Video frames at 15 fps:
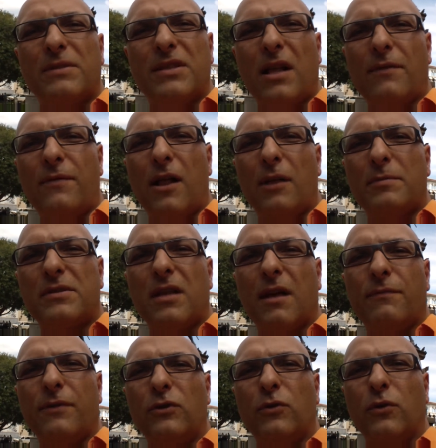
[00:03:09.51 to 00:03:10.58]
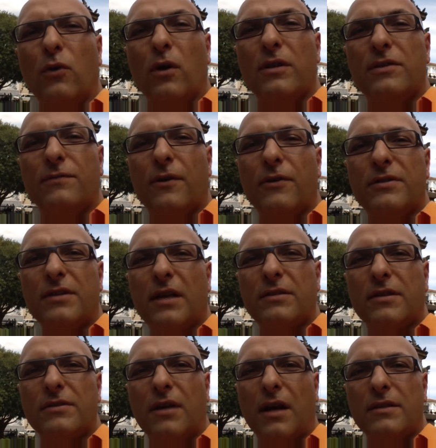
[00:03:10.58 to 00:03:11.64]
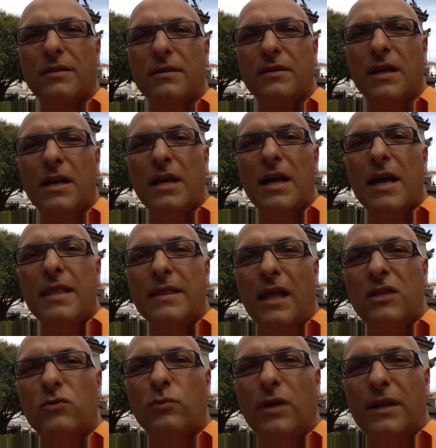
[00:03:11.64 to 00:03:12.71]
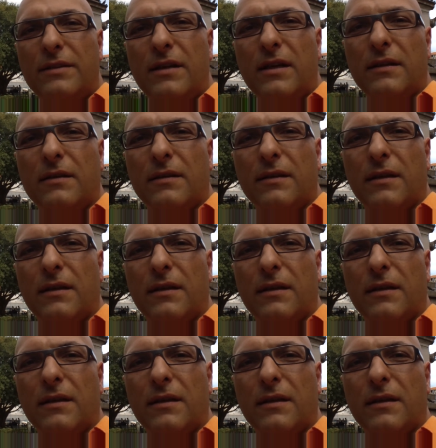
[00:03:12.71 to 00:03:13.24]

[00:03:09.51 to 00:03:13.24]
self-help stuff and doing all these various exercises, that's what I did.